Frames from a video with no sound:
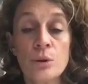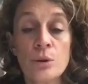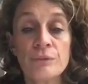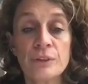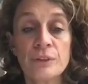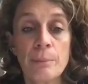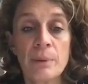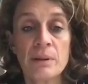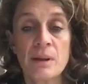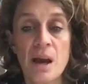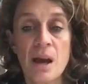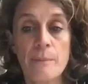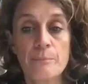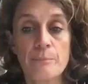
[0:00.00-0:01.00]

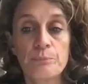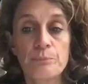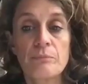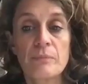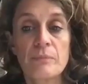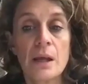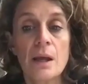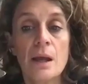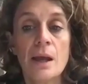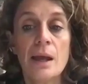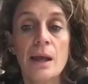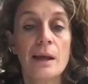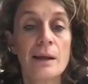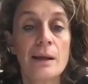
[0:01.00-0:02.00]
unaccompanied children, must
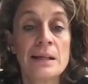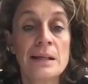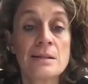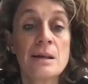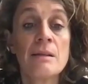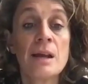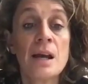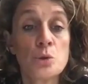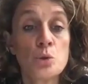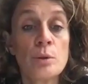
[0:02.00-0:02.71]
be guaranteed.